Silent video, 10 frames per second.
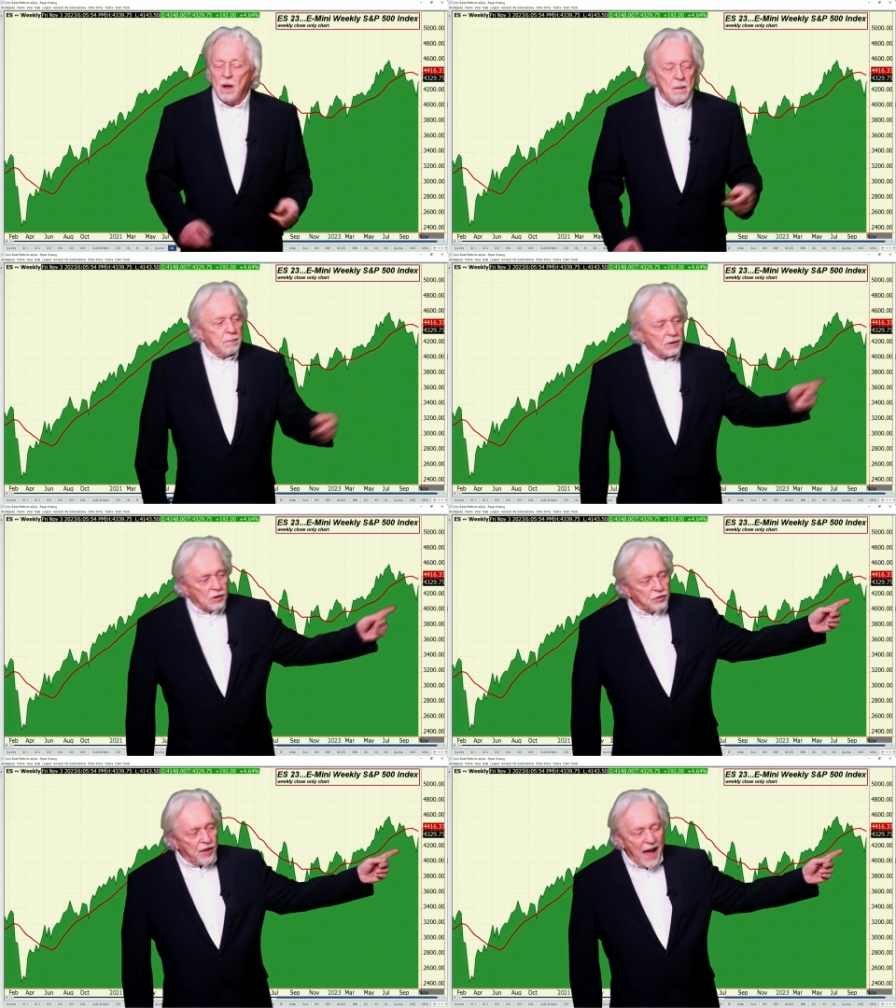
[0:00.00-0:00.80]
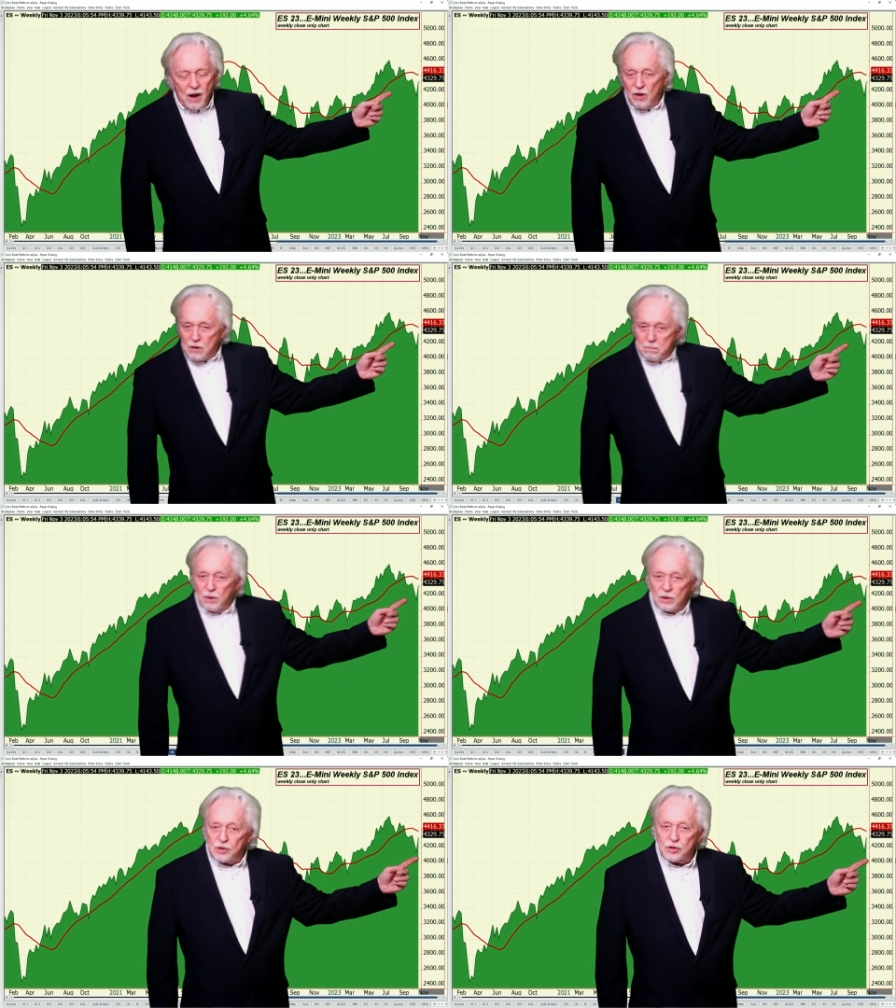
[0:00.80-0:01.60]
But does that look
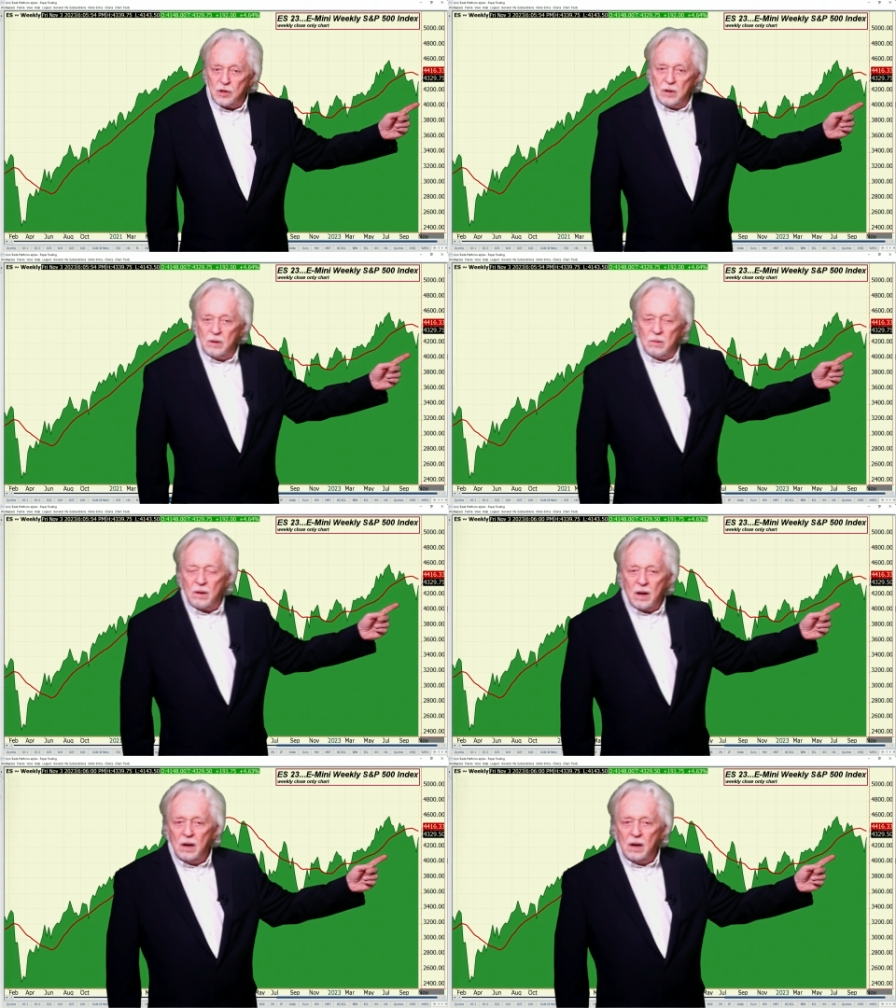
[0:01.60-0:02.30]
bullish to you?